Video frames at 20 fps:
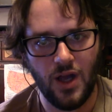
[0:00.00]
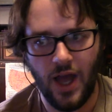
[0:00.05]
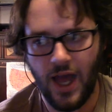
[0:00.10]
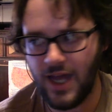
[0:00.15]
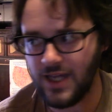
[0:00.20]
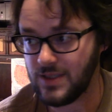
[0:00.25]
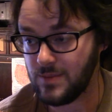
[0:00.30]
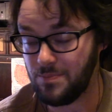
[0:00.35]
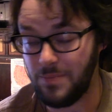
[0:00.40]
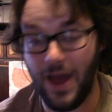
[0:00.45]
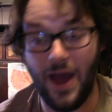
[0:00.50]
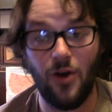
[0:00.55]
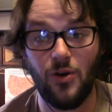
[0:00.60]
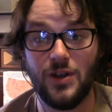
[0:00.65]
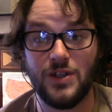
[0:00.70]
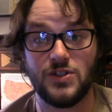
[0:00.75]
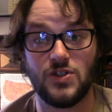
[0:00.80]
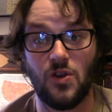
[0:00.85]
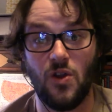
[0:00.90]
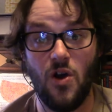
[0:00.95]
as about
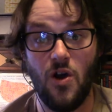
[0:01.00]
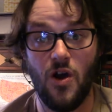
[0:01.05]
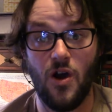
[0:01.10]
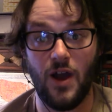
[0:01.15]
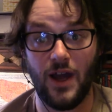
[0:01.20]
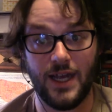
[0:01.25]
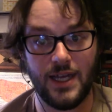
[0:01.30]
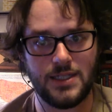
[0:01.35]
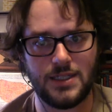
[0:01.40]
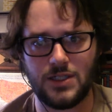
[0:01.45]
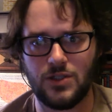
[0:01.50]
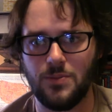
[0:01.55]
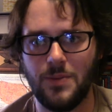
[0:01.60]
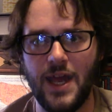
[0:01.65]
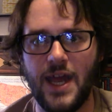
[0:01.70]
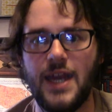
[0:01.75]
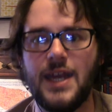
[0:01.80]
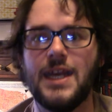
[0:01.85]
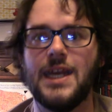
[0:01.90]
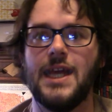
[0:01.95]
as long as
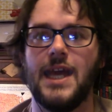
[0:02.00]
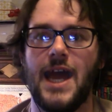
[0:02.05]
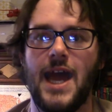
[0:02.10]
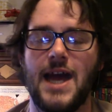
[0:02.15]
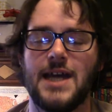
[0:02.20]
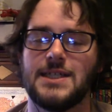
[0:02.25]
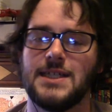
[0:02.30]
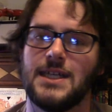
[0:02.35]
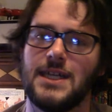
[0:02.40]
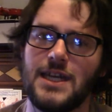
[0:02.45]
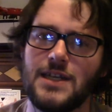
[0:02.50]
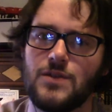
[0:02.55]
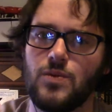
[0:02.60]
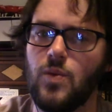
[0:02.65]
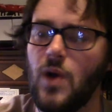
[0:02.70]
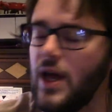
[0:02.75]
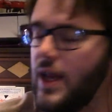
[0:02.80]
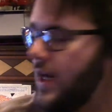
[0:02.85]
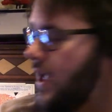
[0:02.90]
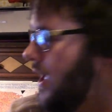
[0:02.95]
humanity has. And guess
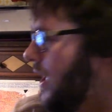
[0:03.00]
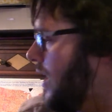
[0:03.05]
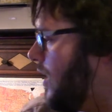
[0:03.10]
what?